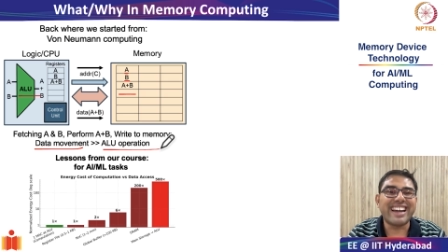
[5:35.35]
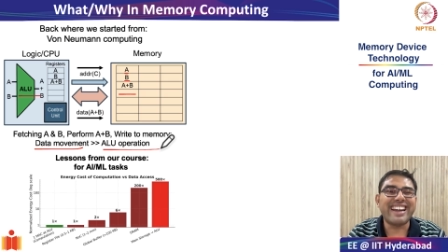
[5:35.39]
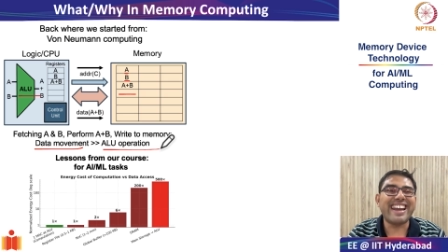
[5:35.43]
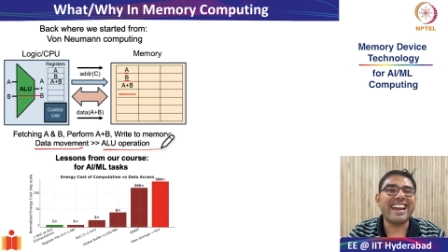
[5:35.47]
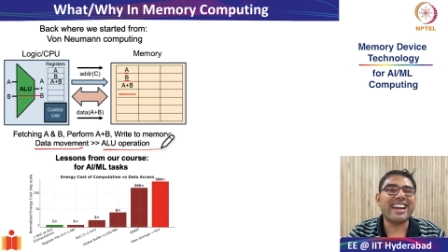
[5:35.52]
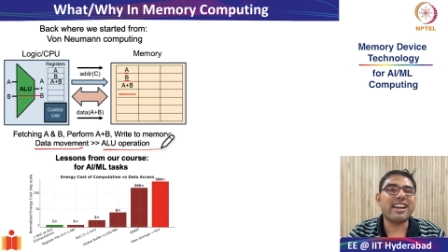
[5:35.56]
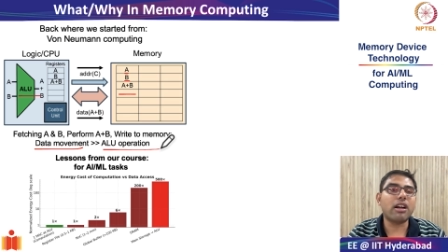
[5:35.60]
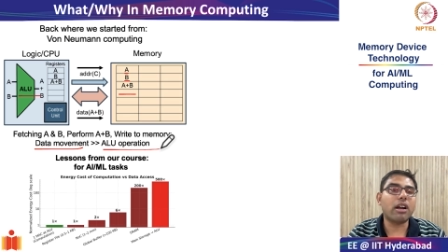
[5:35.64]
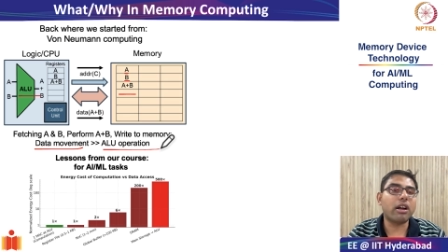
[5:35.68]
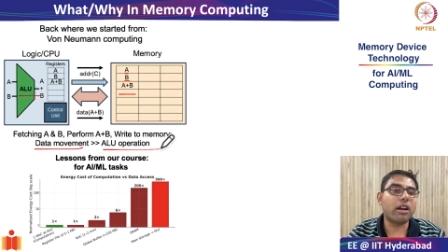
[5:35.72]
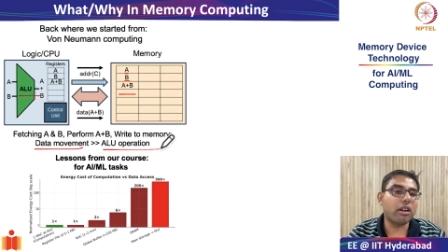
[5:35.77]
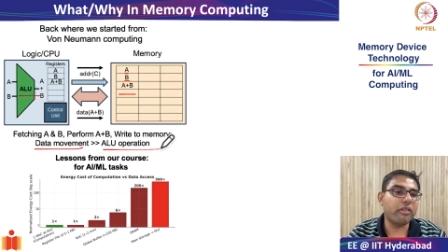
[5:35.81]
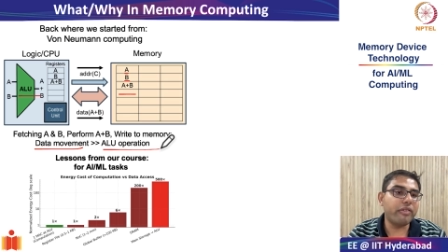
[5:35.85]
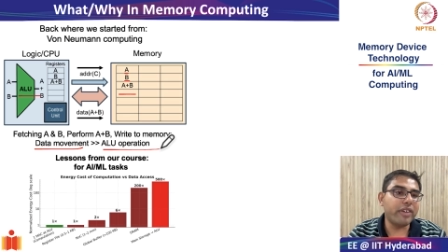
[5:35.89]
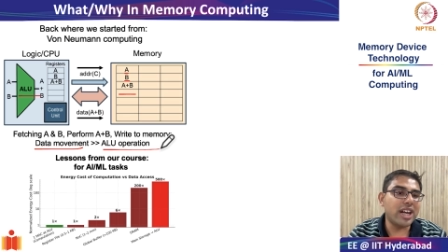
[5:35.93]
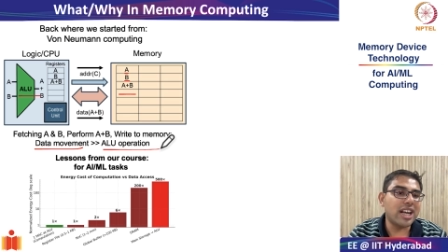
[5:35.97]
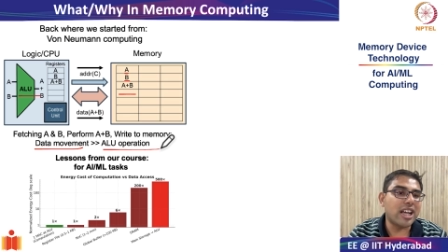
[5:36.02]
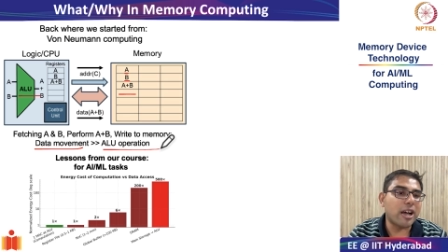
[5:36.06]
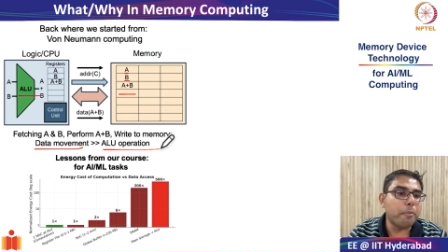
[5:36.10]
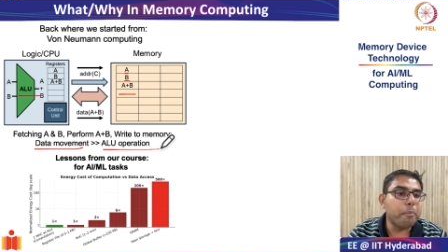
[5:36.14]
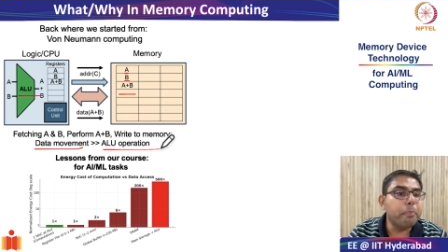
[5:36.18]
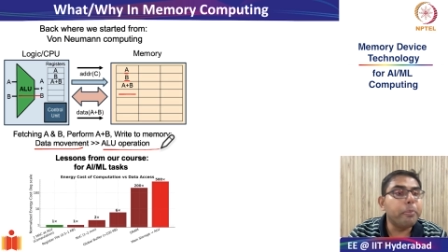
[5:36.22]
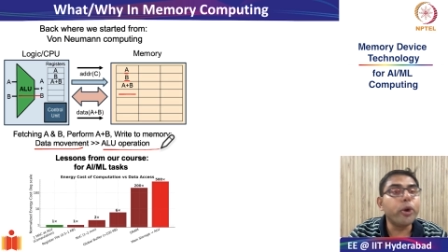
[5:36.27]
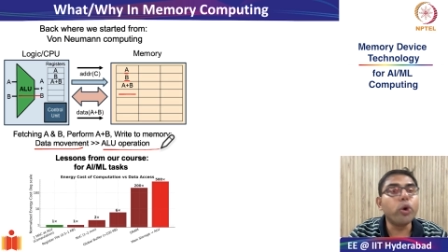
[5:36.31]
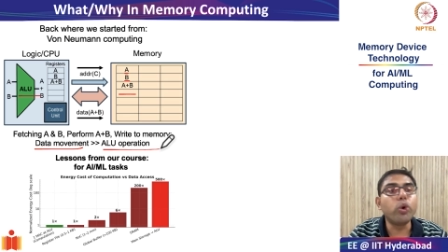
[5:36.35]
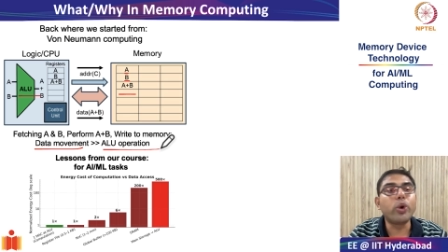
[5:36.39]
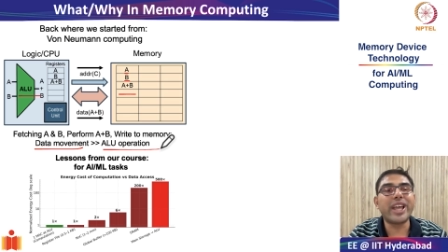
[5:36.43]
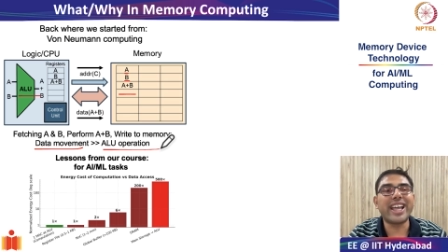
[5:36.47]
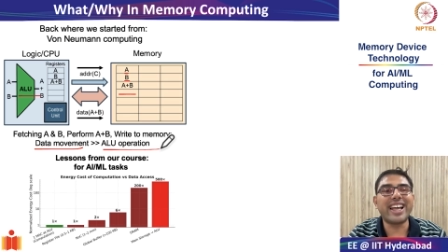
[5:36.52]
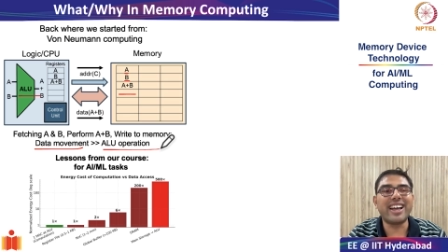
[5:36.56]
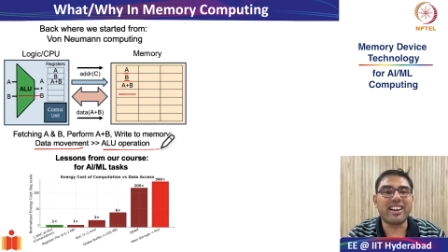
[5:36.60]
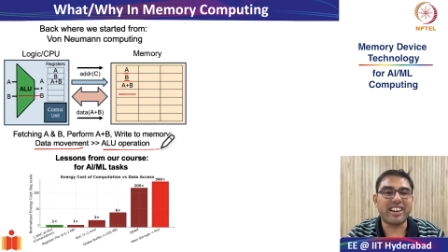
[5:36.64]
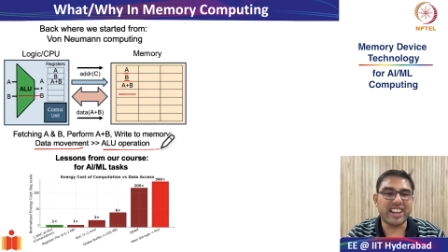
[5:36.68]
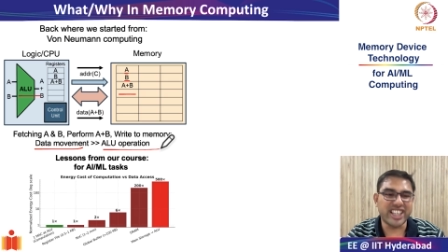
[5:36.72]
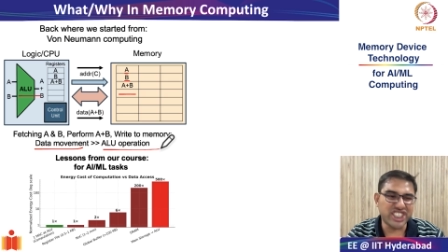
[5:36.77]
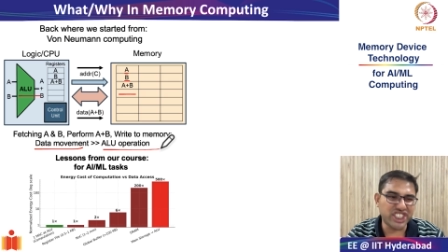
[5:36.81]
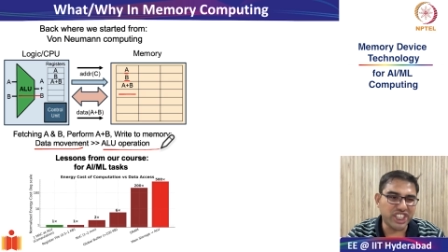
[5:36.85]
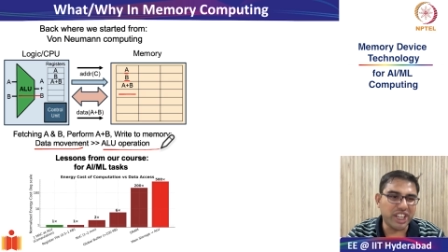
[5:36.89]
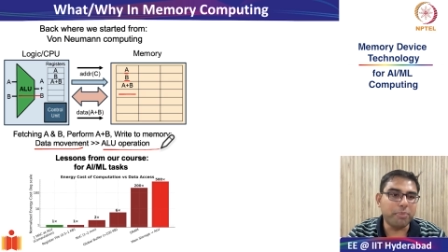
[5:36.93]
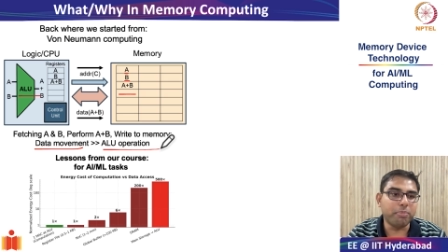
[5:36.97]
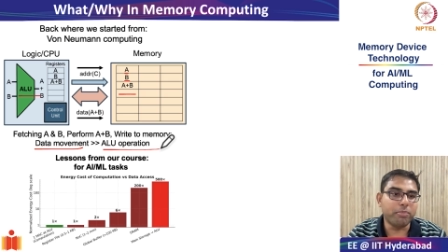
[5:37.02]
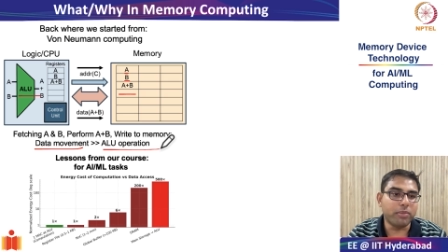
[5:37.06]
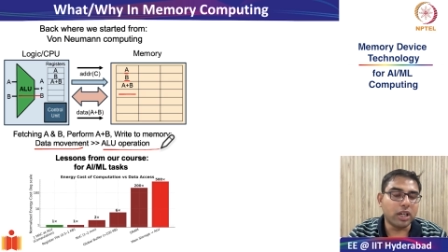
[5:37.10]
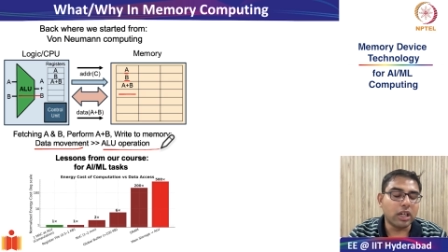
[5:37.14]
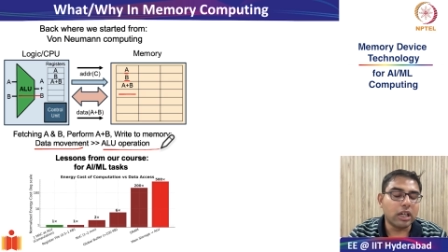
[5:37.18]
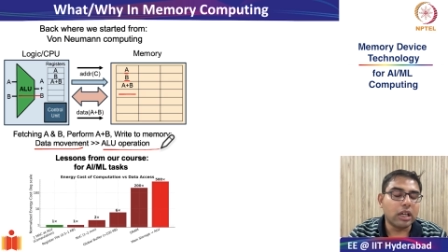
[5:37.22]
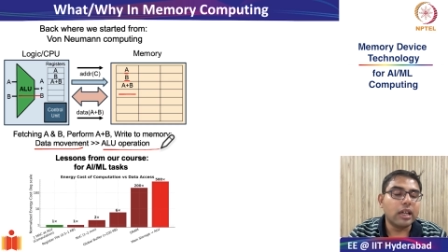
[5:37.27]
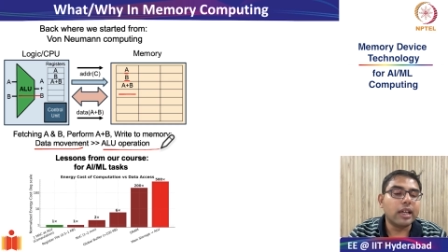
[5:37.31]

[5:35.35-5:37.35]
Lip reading: data-driven computing regime,